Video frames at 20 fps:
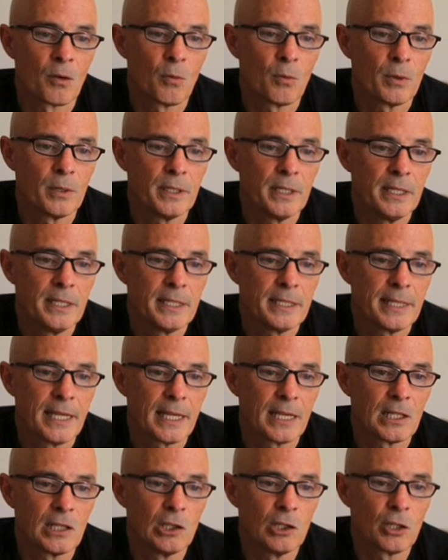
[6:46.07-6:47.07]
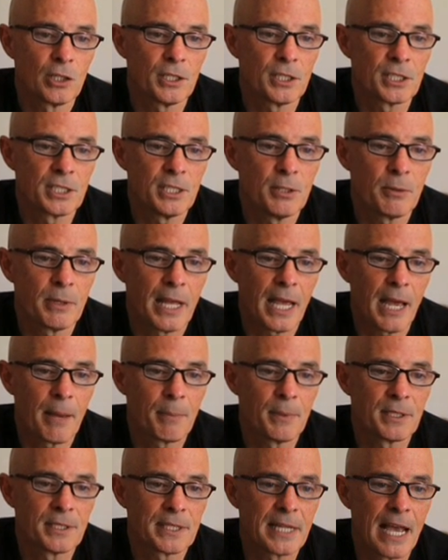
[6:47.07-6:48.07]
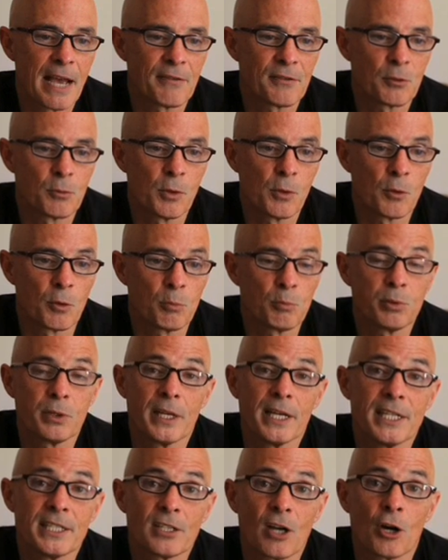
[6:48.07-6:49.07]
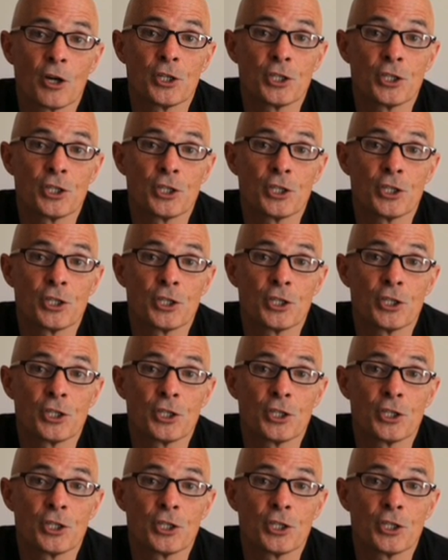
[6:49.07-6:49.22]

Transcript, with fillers: we need to take a look and see what happens after we replace our